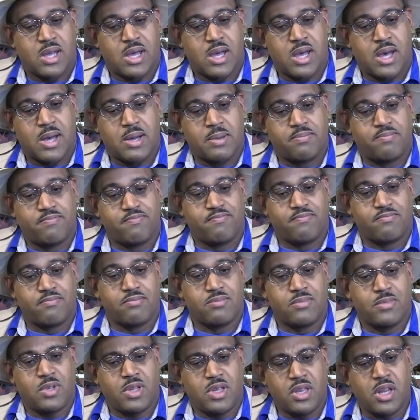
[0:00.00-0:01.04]

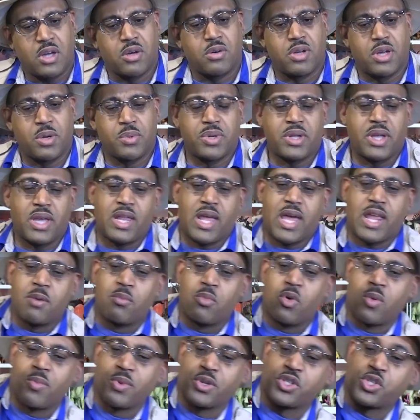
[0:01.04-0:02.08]
it had a
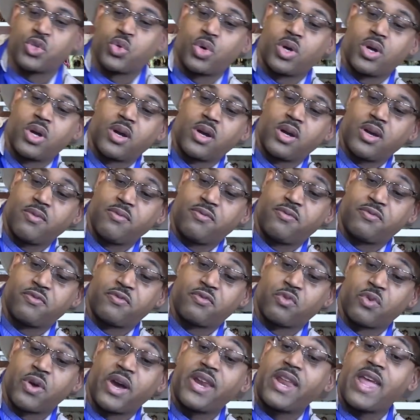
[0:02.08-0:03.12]
more mature
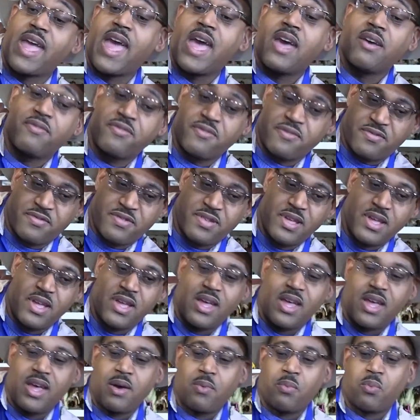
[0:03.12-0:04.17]
front half.
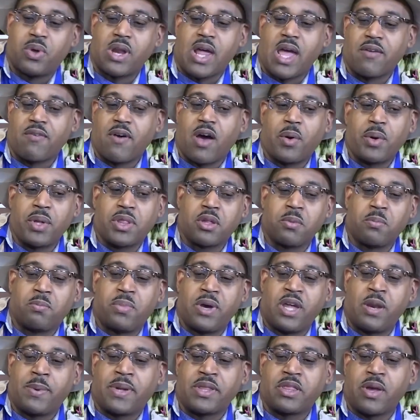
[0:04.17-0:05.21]
What I've always
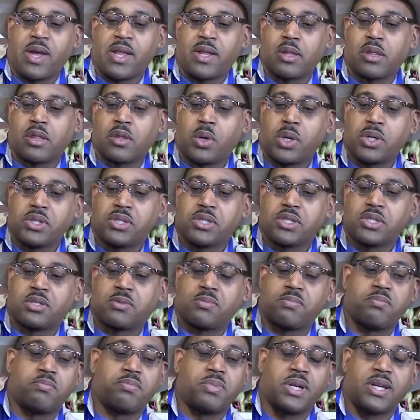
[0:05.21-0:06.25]
complained about the Allosaurus is
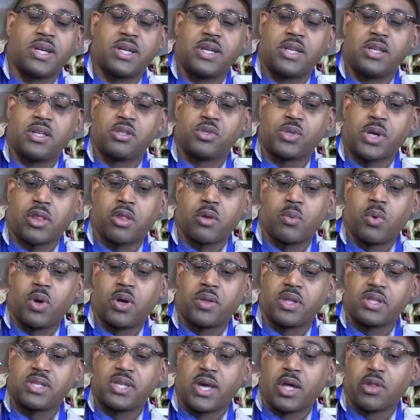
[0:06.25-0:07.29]
in Jurassic
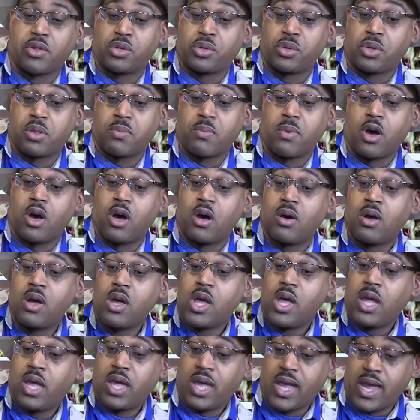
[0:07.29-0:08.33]
World, the tails are too small,
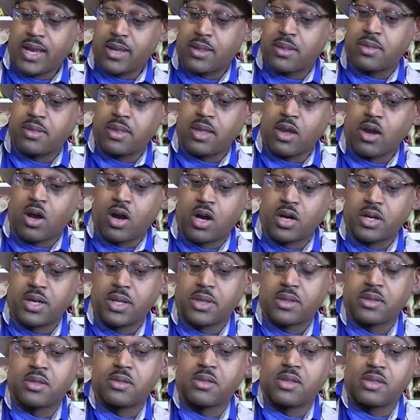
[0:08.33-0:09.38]
hence the
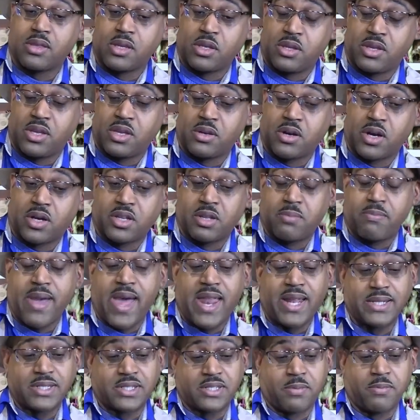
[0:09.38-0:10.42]
hardness, you can hardly
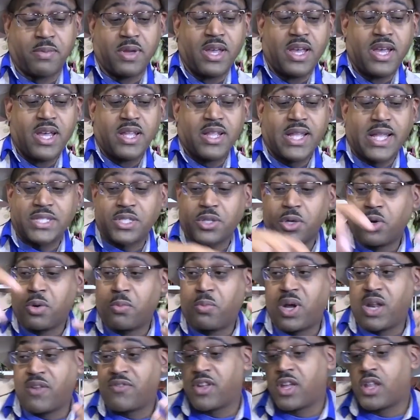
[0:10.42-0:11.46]
balance them. That's the whole
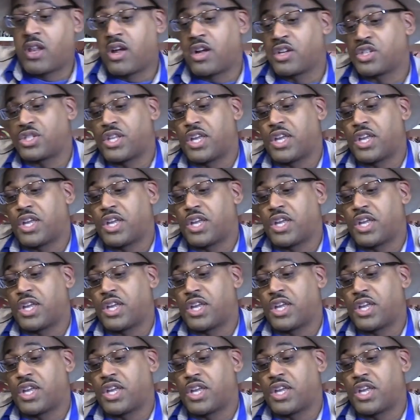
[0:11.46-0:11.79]
point of having a large